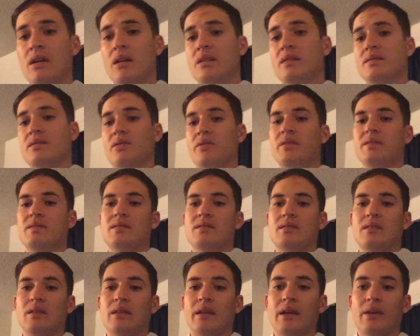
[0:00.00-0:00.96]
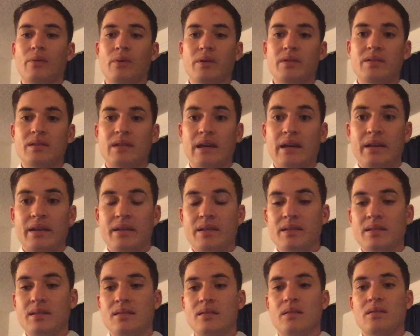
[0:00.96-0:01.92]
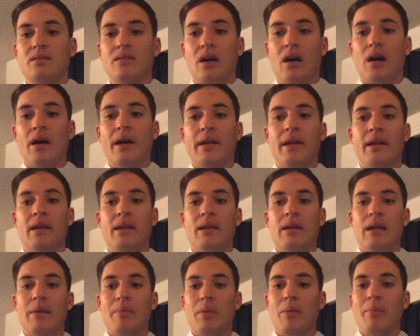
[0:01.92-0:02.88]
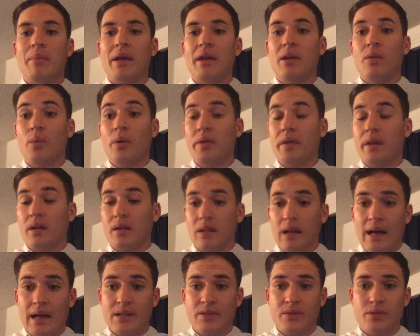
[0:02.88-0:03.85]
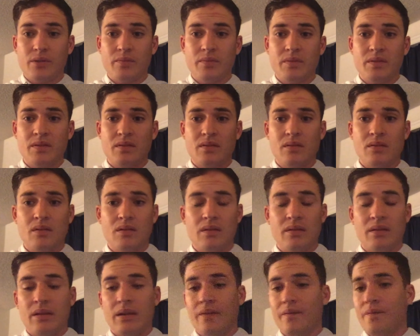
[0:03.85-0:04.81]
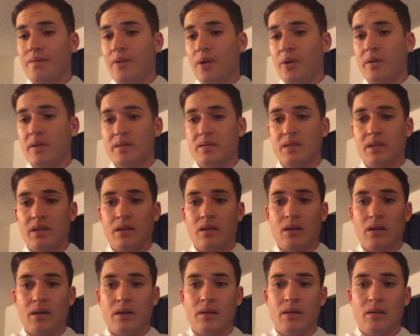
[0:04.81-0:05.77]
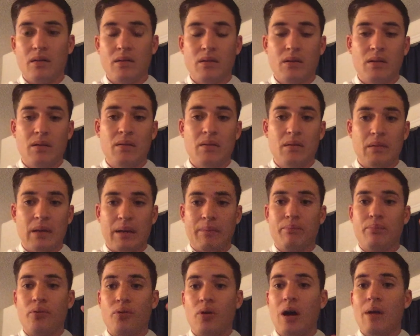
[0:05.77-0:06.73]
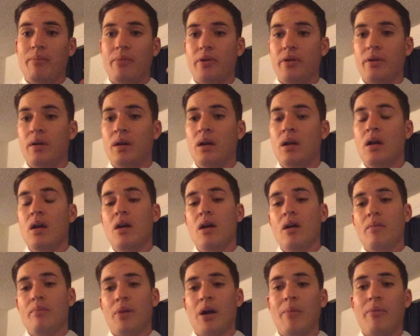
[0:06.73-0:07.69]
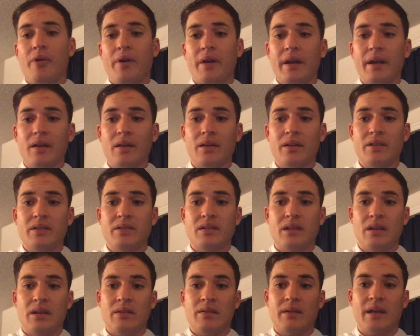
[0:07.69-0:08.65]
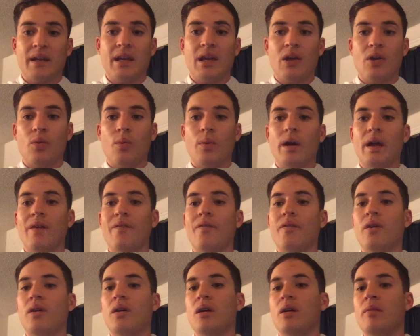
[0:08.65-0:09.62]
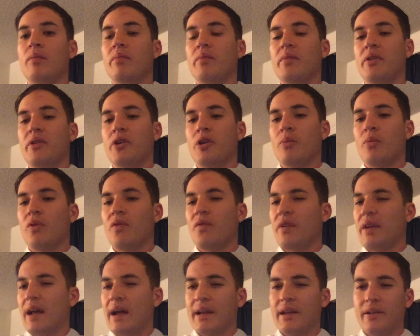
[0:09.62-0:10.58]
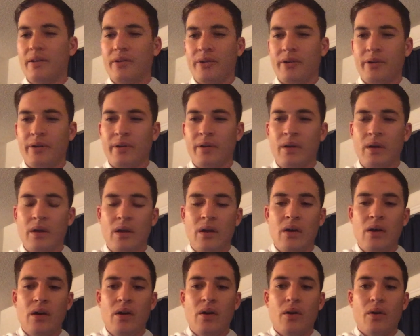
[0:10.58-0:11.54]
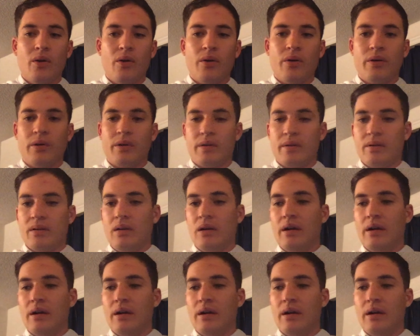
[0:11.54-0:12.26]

So, this is a language that is taught and implemented within classrooms, focusing on like proper English and taking away from the normal vernacular or